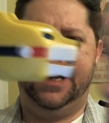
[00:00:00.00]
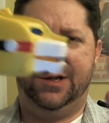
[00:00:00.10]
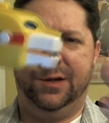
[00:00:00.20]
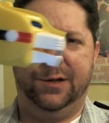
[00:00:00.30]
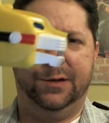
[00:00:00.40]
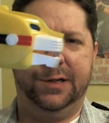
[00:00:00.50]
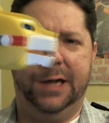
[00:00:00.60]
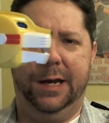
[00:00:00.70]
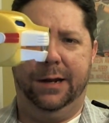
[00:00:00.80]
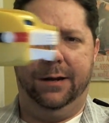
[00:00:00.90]
just looks
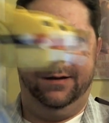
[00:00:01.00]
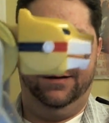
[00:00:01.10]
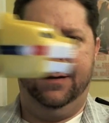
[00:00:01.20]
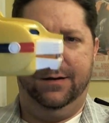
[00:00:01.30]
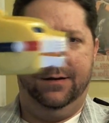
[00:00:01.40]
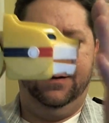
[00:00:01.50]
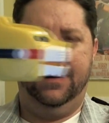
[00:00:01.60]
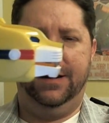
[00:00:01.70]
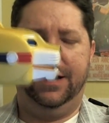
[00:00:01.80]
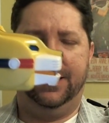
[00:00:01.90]
kind
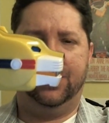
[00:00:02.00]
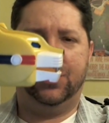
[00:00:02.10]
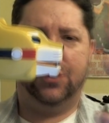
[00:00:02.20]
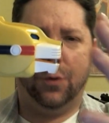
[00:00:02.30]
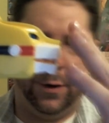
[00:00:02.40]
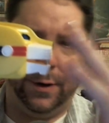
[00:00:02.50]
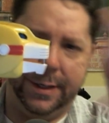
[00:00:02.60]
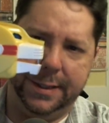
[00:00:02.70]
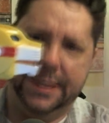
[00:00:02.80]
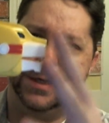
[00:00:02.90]
of short
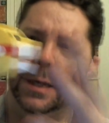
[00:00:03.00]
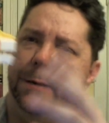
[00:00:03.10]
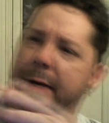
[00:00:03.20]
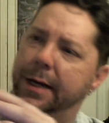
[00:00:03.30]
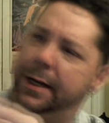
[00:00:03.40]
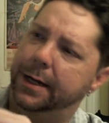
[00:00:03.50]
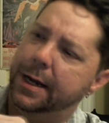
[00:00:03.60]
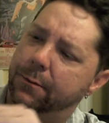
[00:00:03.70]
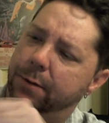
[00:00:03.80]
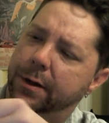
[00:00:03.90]
and stubby and
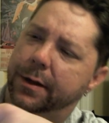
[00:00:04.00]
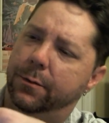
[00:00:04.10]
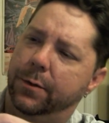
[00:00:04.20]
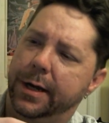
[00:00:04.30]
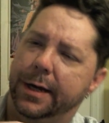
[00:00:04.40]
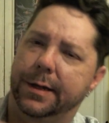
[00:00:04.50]
not really the way it's